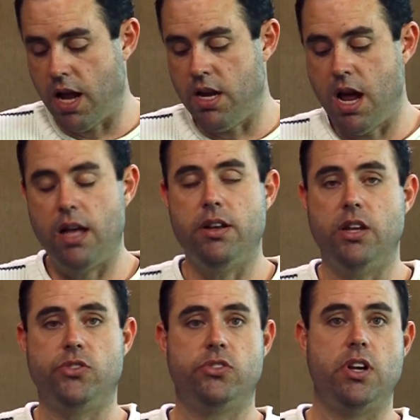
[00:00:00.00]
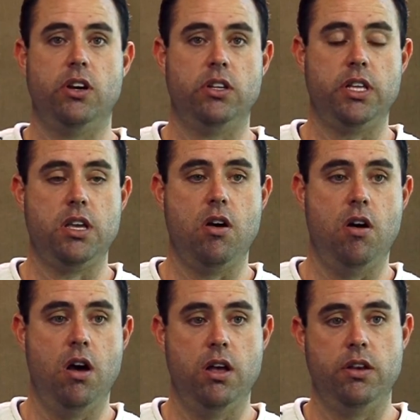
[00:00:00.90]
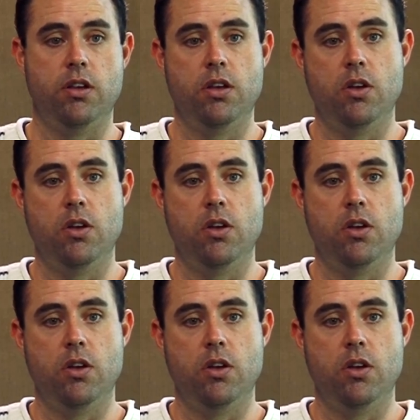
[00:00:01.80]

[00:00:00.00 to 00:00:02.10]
and not necessarily on